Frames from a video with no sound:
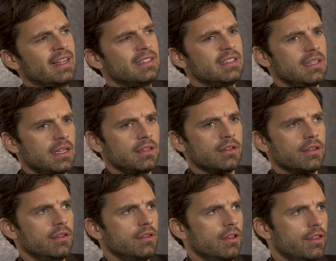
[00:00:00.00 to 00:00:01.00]
had seen
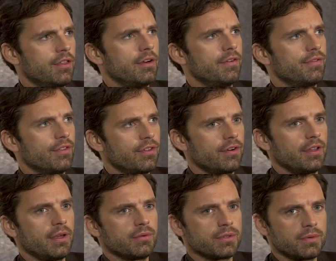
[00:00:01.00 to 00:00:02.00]
the 30 for 30
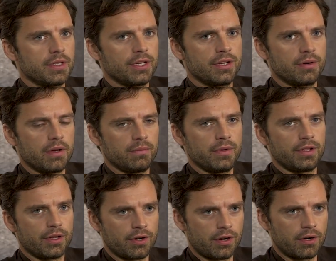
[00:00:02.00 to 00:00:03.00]
that was really good with
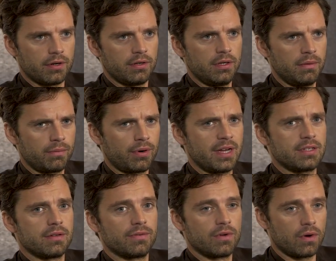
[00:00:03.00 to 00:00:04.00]
her,
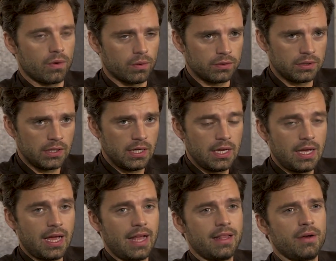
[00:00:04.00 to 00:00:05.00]
Price of Gold,
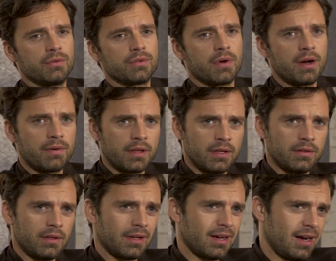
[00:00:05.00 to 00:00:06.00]
and then it was right around
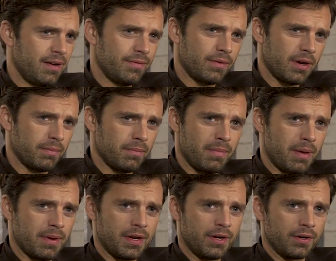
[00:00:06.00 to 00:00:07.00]
kind of around
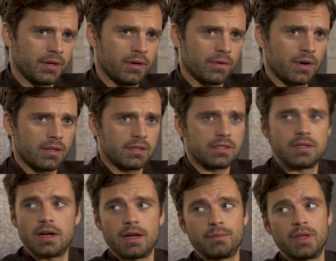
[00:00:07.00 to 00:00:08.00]
maybe a year ago around this
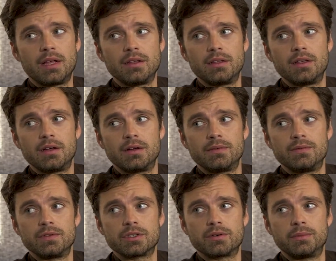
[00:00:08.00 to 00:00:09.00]
time that the
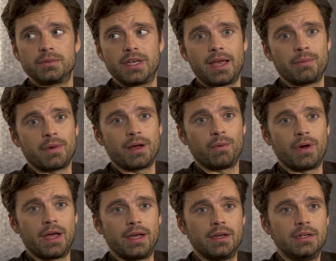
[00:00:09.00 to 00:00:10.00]
script came my
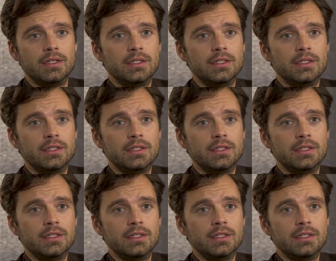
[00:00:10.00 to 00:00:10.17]
way,